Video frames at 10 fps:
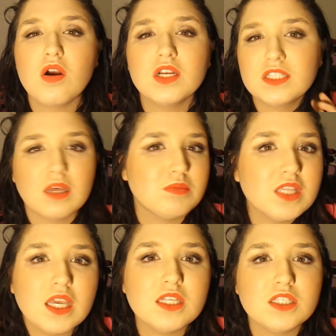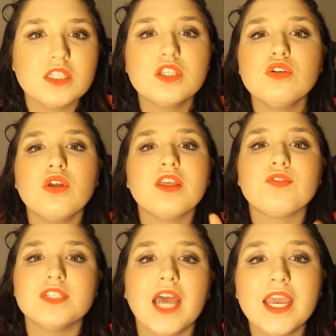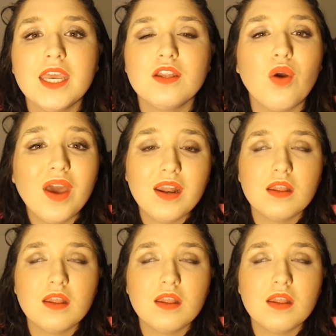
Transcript: or something, just so you know that's for check-in. Go ahead